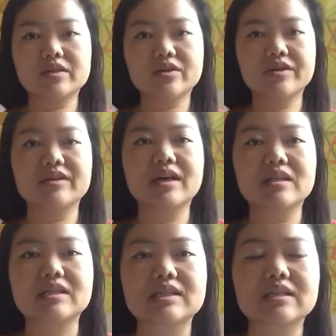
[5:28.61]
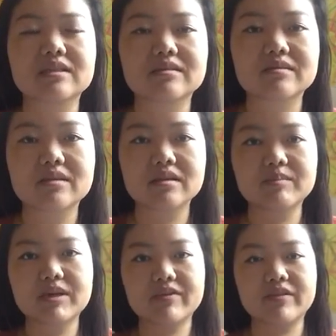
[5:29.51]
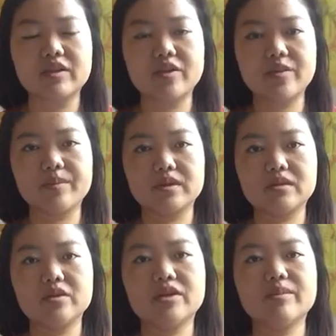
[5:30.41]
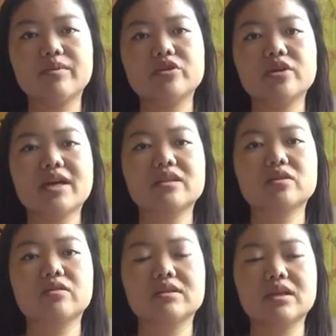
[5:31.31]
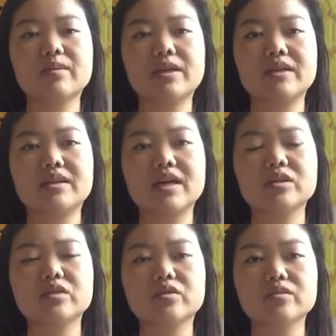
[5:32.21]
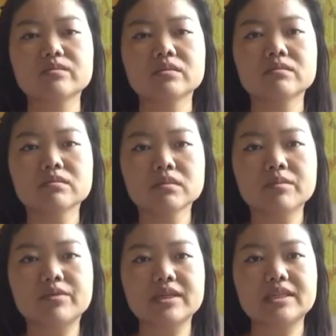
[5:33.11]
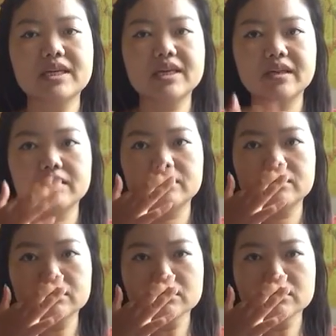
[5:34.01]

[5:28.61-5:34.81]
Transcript: Sorry, you can't see it in my video, but you can put your hands on your tummy, and as you breathe in,